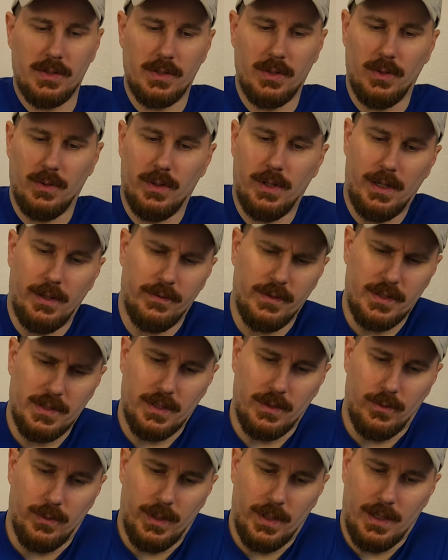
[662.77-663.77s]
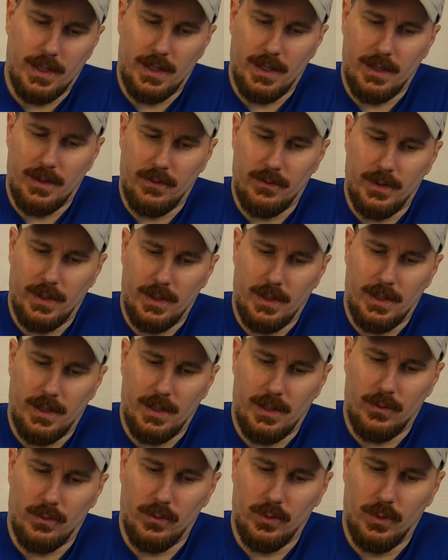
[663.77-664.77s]
So obviously we have
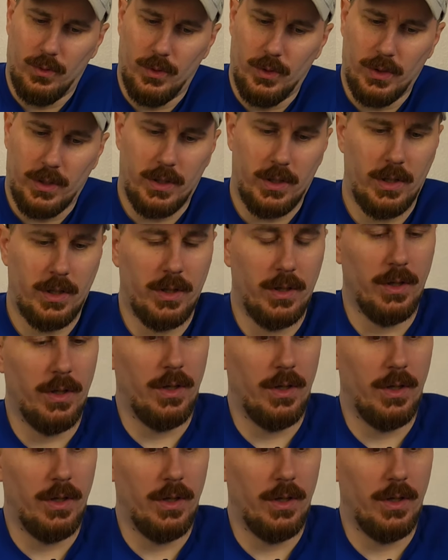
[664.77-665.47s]
a rule book.